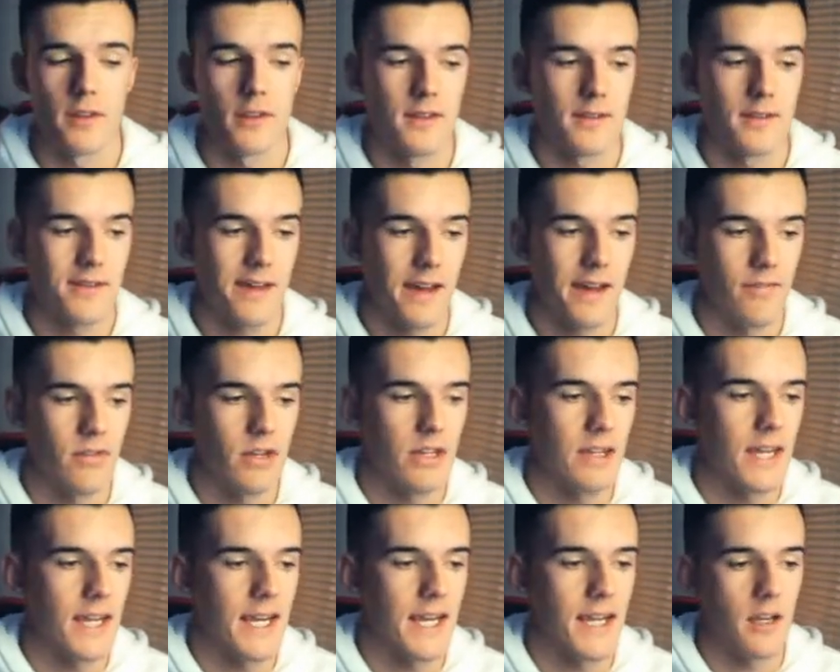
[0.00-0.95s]
this
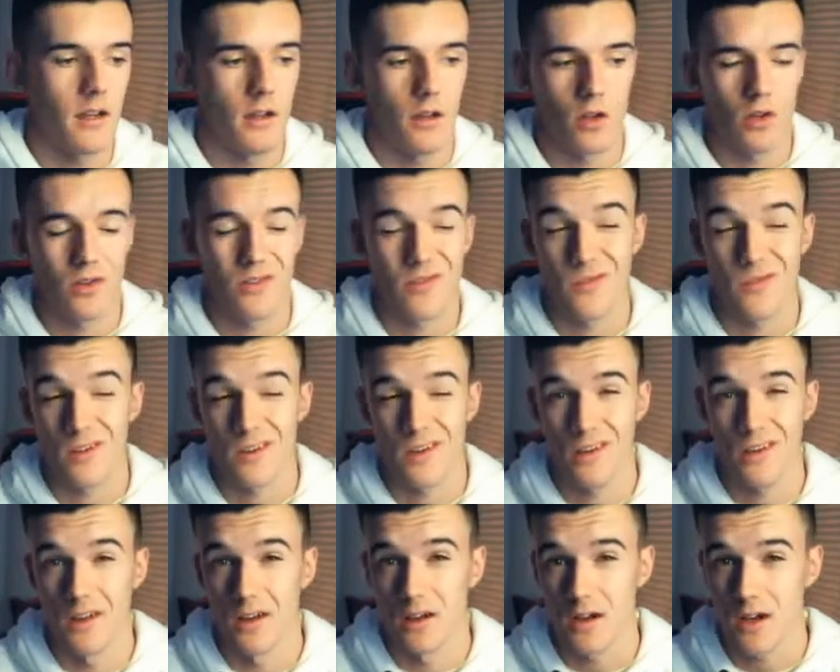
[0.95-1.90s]
heavy in
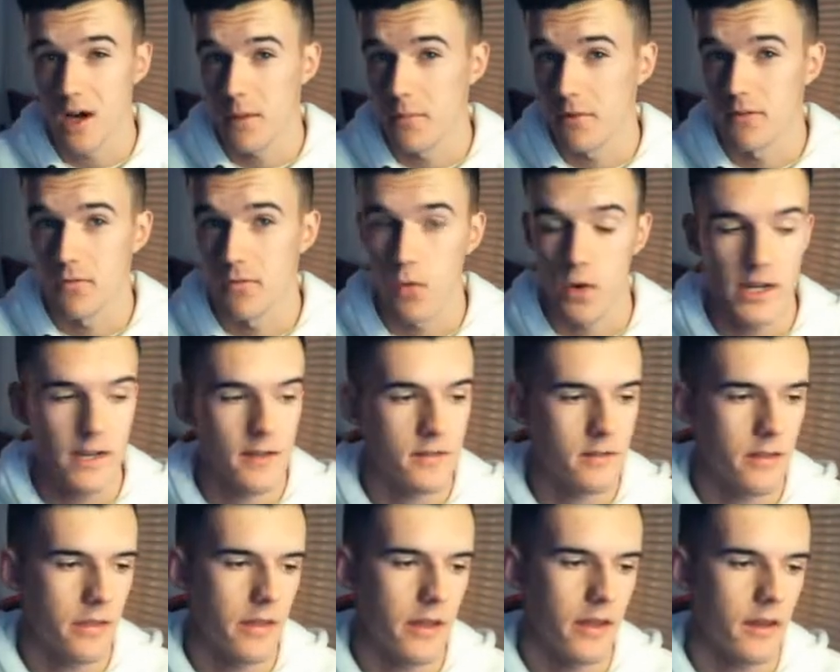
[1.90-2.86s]
a couple of
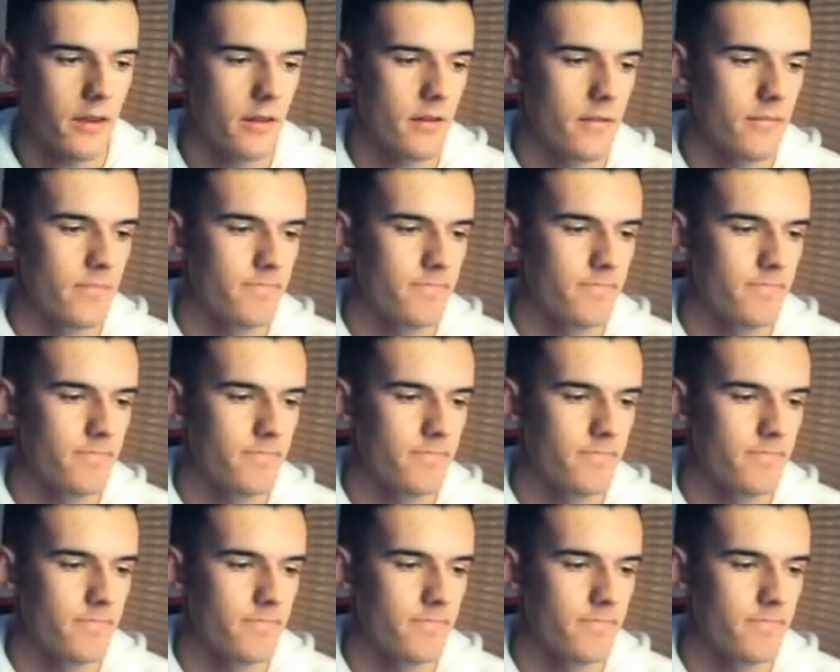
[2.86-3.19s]
weeks, I think.